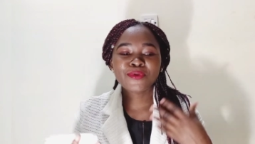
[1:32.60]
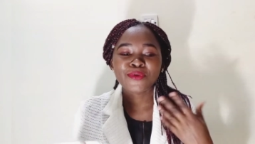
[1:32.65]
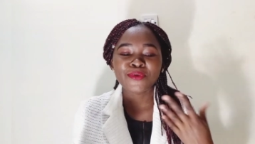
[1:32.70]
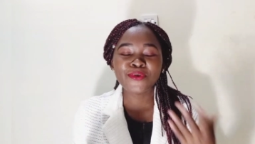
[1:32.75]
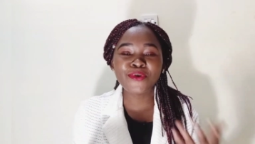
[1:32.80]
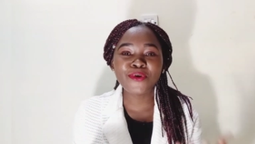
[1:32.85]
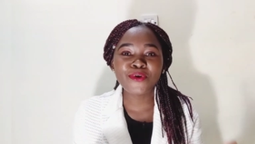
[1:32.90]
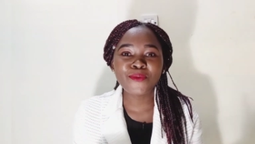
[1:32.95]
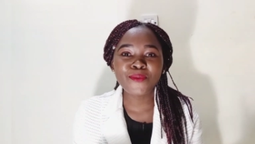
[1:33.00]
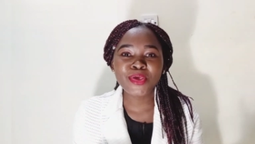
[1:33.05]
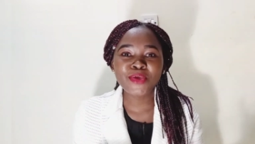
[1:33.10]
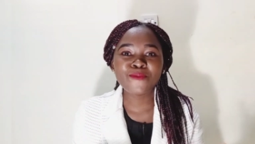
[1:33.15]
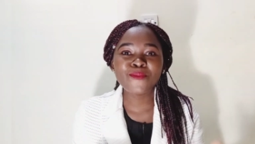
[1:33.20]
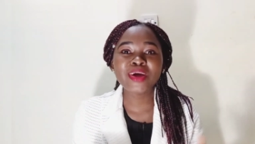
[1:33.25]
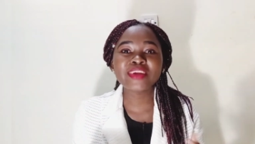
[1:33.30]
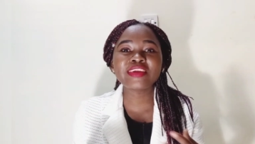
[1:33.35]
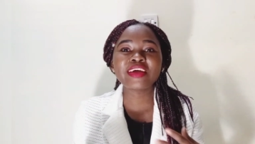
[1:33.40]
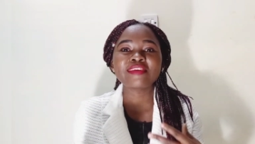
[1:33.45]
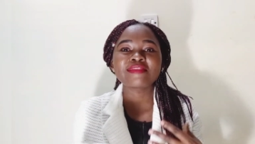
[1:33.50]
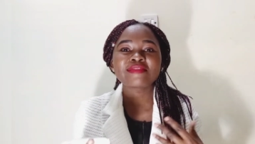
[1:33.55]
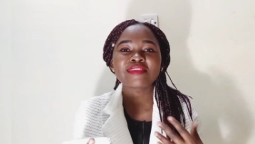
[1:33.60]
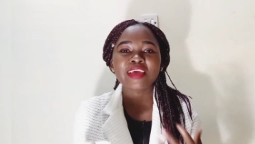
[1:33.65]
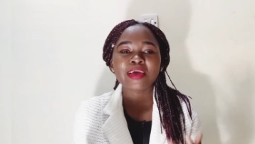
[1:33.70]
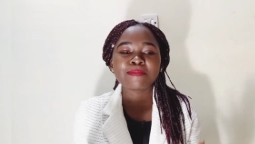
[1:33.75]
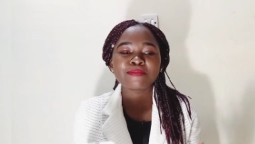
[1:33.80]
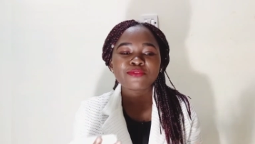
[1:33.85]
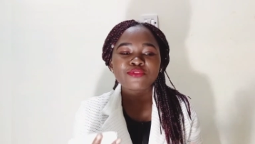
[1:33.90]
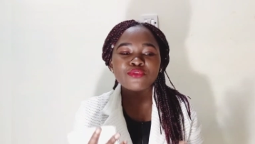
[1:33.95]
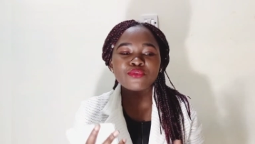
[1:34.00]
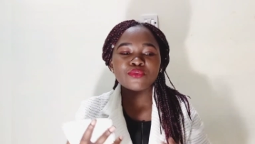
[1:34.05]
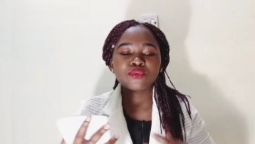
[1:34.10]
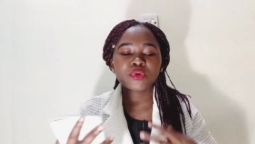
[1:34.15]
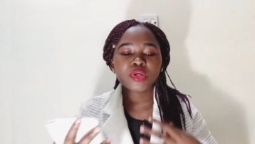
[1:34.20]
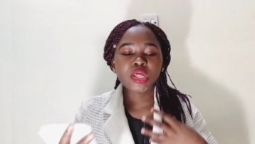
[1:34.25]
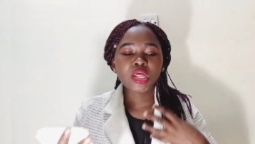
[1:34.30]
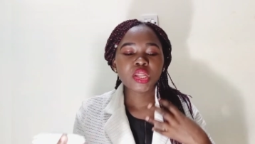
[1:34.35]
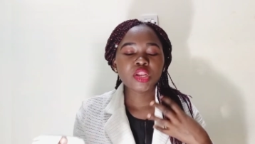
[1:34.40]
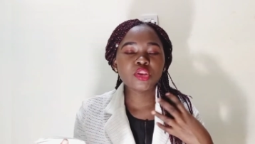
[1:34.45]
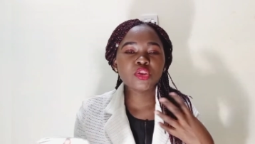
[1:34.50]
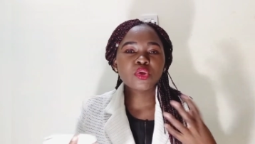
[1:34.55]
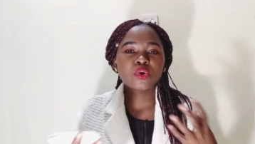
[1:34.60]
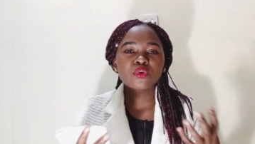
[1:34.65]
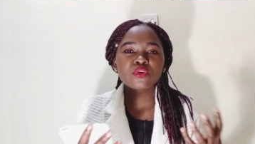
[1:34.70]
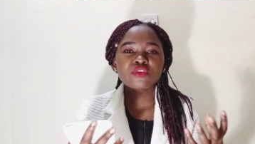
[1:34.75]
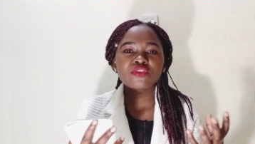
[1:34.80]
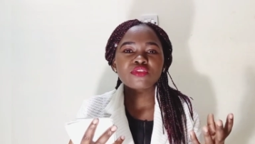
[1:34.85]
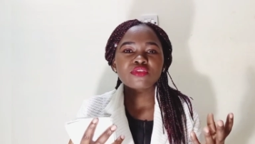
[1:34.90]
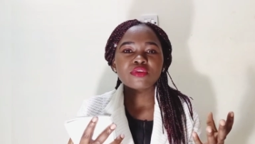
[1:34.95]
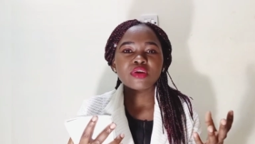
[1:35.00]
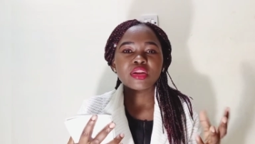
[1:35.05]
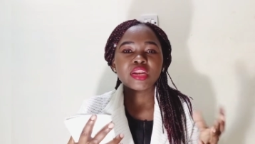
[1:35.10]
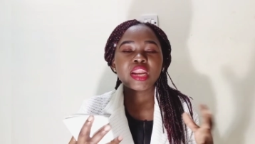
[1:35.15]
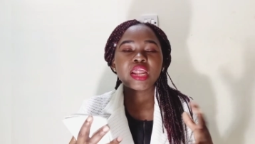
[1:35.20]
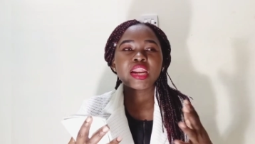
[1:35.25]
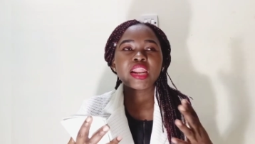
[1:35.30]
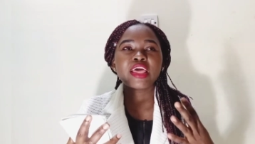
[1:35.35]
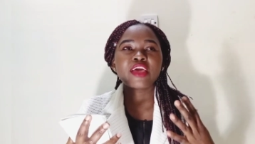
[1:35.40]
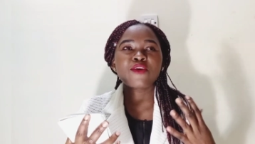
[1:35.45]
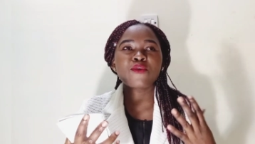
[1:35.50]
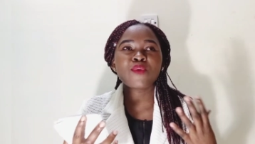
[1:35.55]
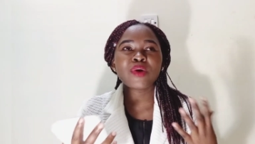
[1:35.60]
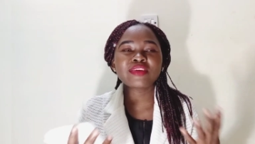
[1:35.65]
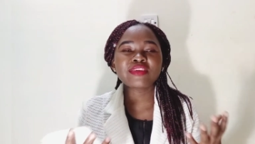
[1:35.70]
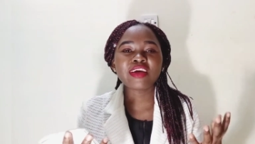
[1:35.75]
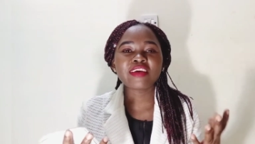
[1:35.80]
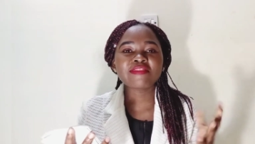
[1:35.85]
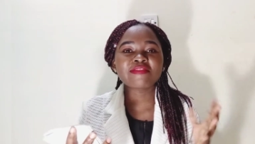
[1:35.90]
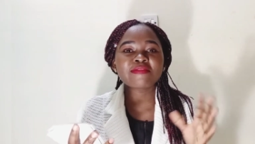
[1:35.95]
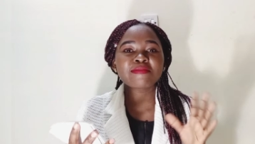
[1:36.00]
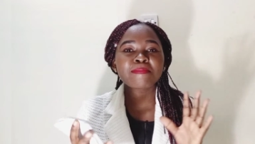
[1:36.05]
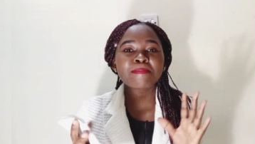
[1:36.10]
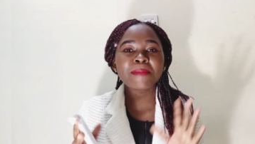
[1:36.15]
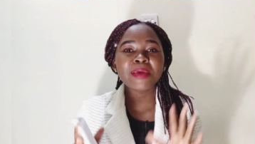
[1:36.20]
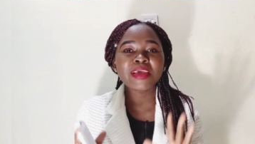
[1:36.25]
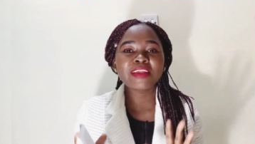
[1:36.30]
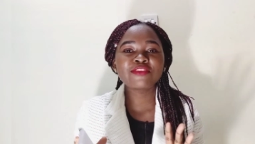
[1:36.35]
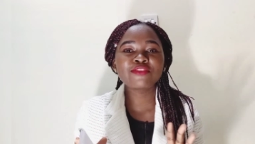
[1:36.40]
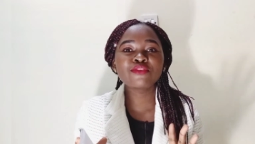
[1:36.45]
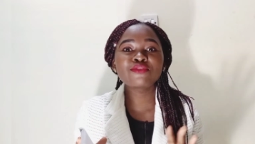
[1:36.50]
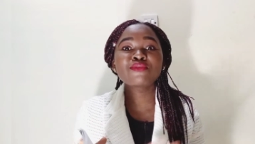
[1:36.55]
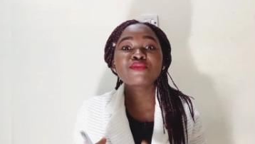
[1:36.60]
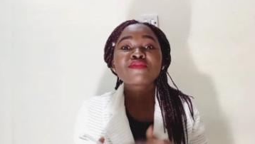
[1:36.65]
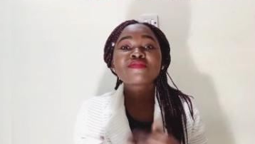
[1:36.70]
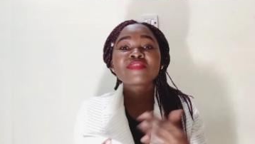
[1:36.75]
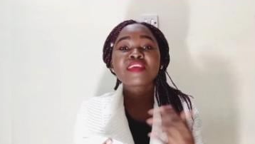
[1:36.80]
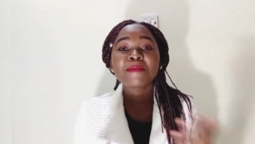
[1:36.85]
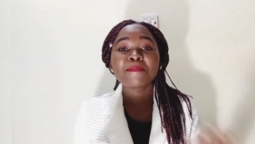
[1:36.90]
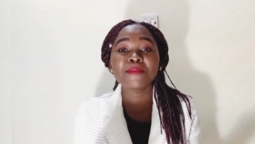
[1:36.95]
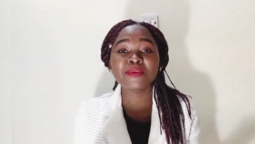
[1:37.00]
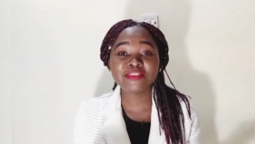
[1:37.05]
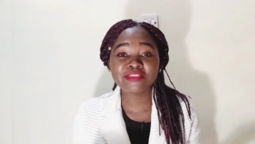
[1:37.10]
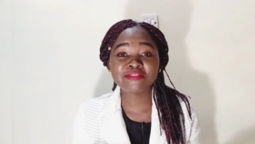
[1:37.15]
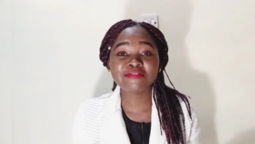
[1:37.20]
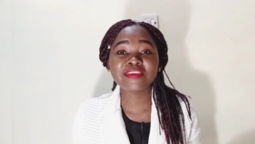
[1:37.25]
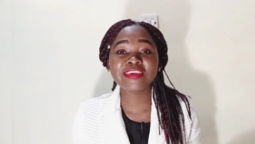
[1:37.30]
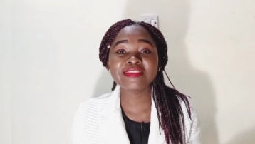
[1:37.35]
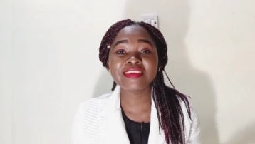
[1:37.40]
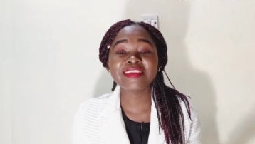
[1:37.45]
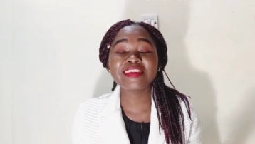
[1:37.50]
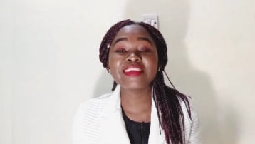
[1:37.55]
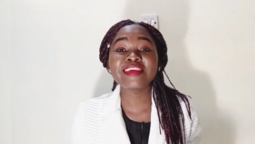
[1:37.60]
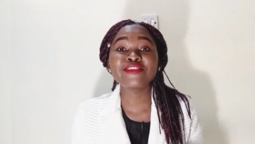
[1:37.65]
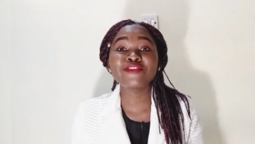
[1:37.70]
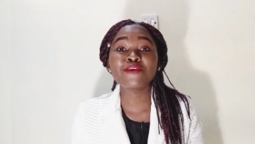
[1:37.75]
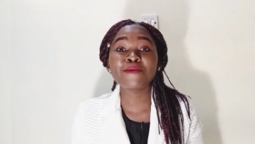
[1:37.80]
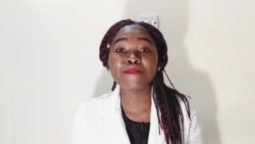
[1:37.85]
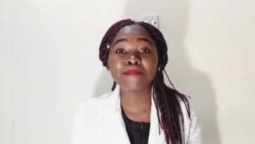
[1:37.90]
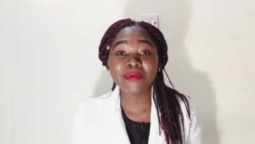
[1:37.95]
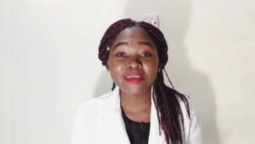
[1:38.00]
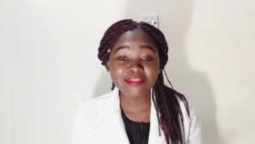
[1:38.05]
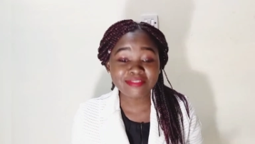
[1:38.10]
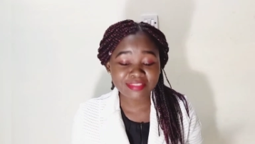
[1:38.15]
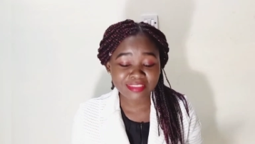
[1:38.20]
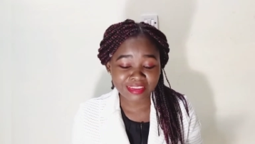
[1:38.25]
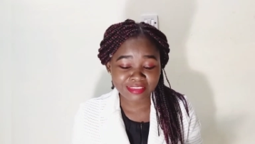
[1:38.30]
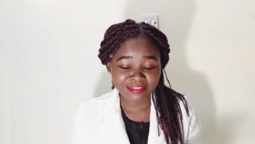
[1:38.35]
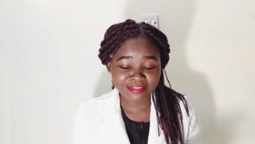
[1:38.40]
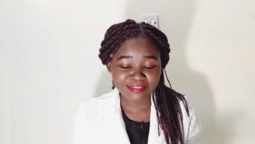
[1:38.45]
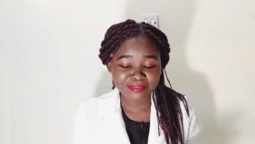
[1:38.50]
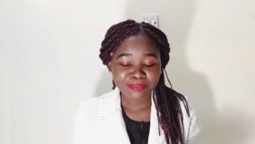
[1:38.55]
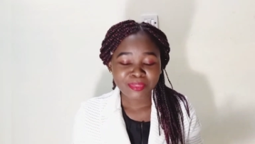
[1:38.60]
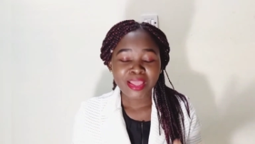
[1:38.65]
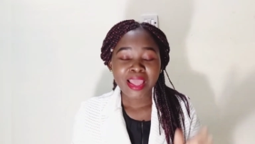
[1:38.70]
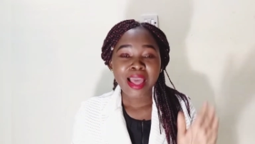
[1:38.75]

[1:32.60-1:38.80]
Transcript: going? What has kept you what has made you to stay motivated in your business?